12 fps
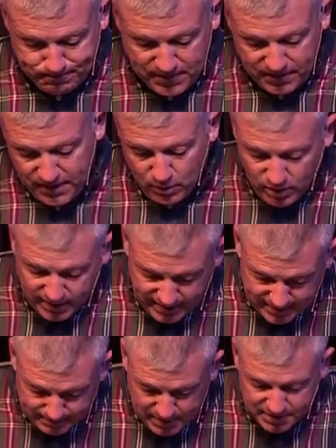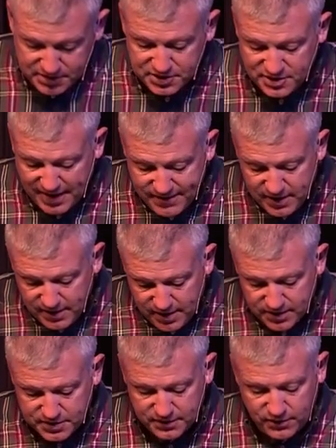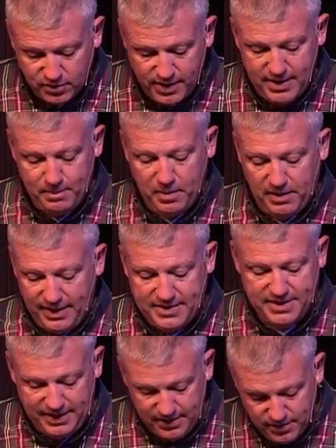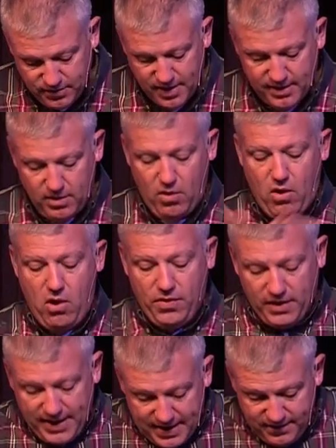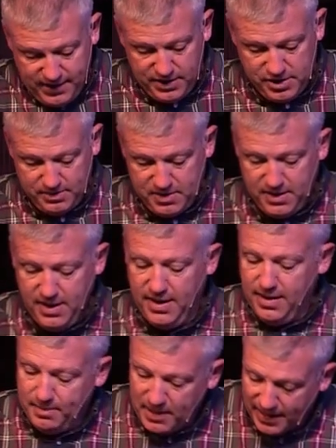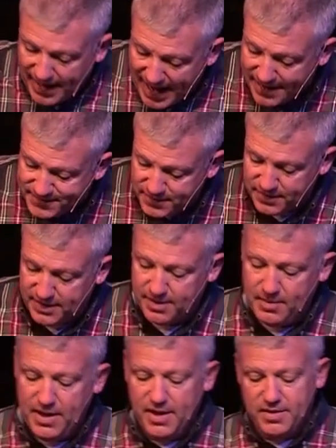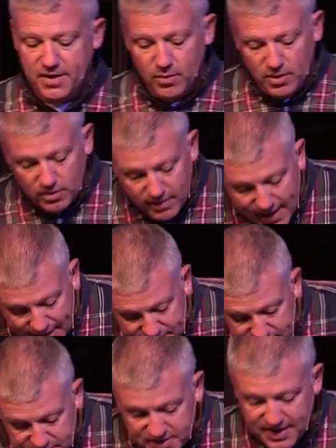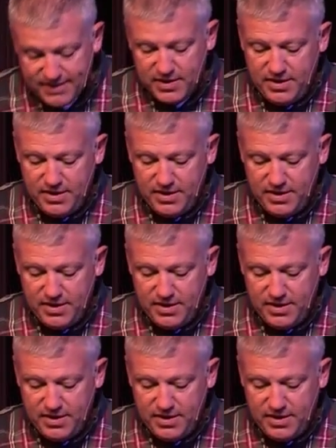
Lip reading: There will come 7 years of great plenty throughout all the land of Egypt. But after them there will arise 7